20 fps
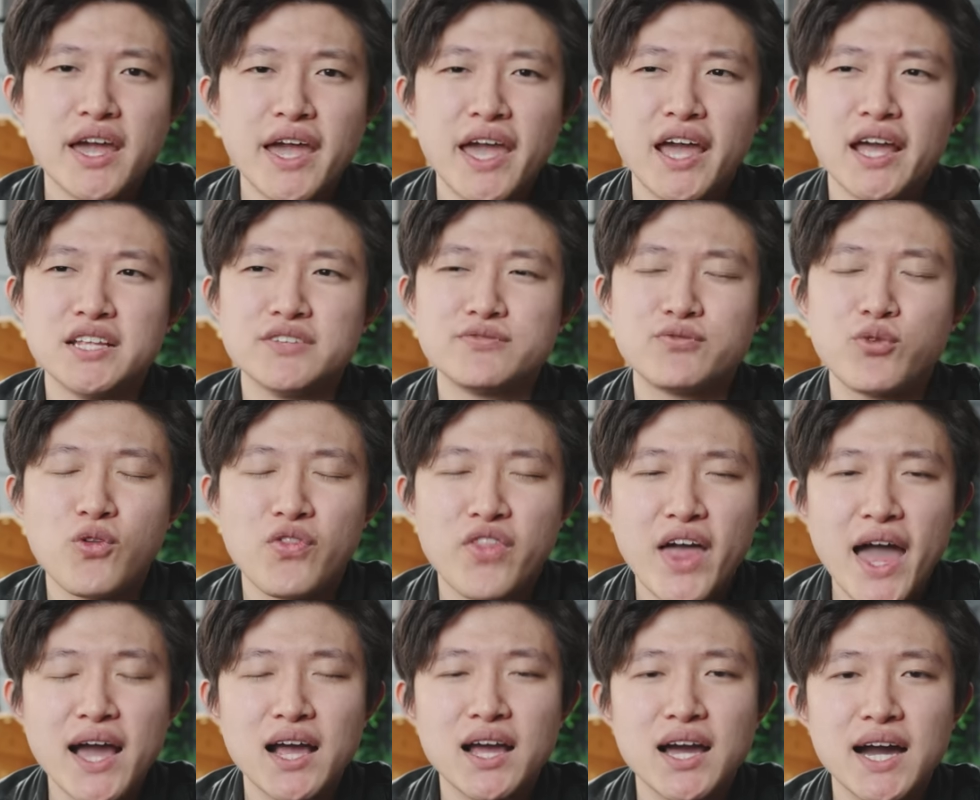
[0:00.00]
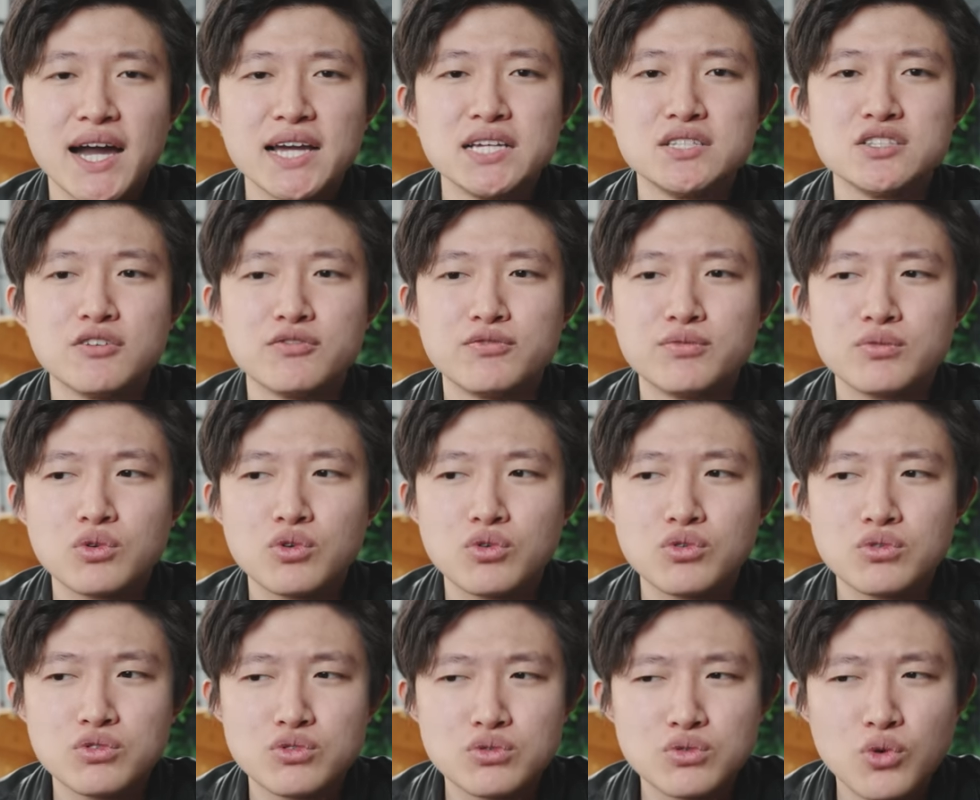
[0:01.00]
And for that kind of
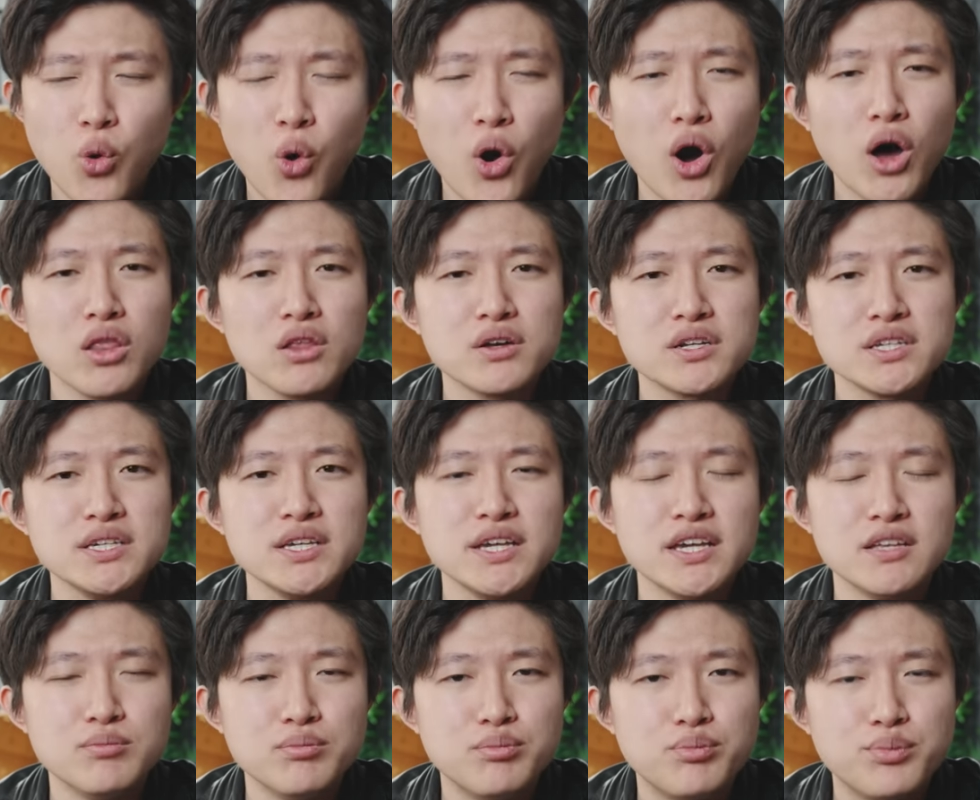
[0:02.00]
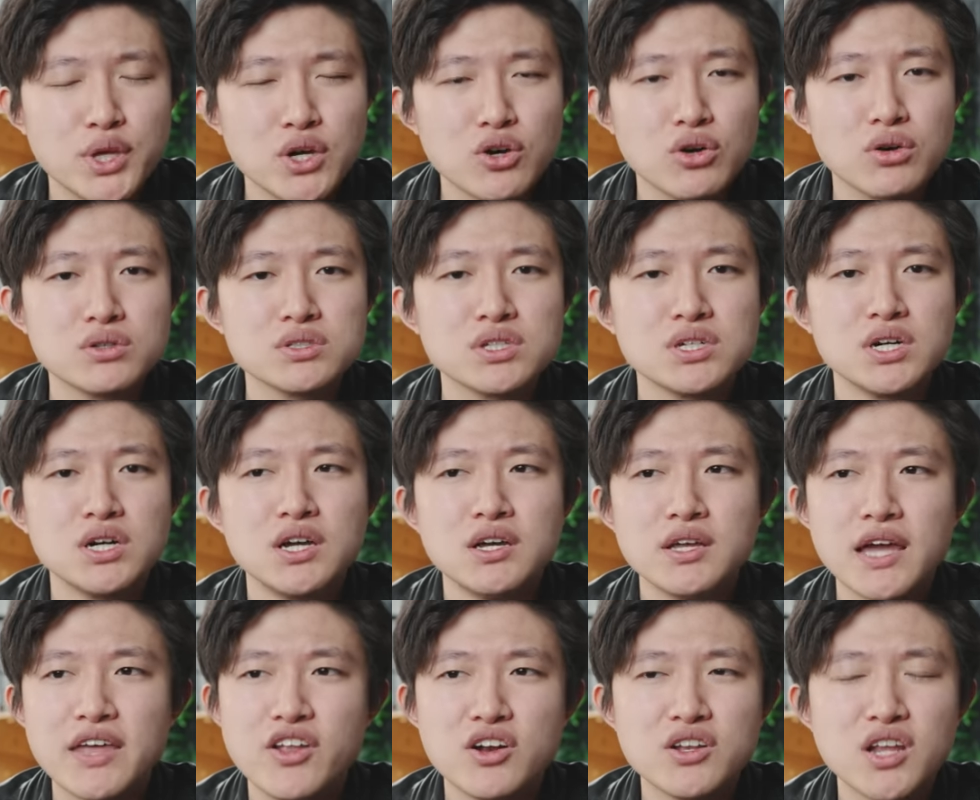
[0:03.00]
quality and build,
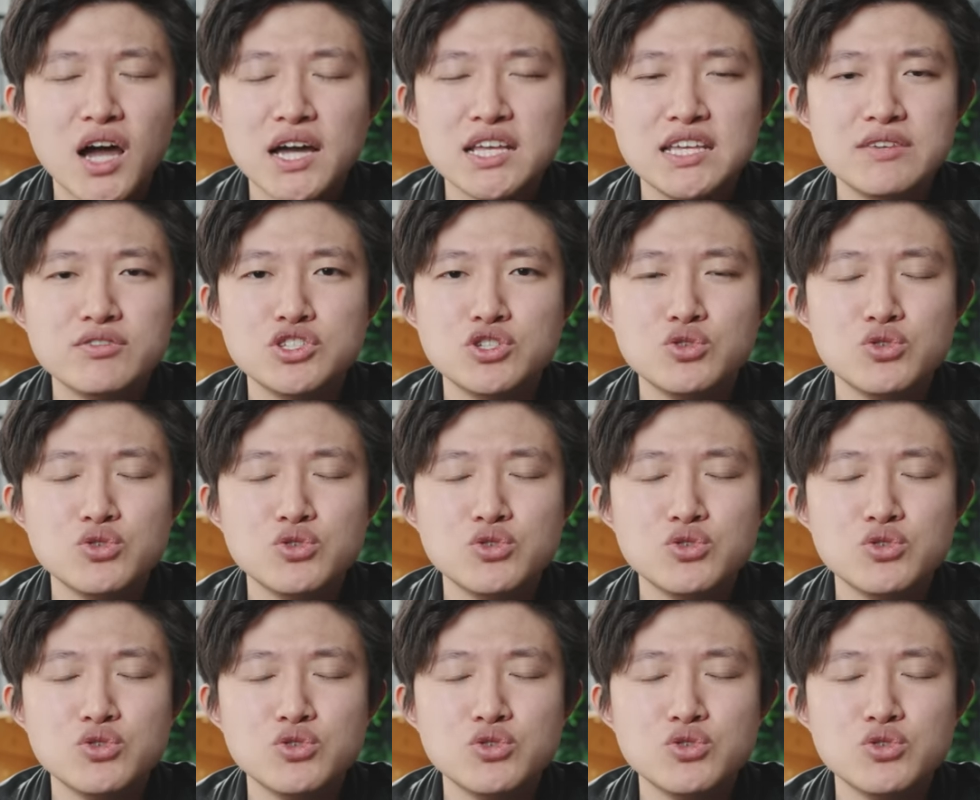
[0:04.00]
and they're not even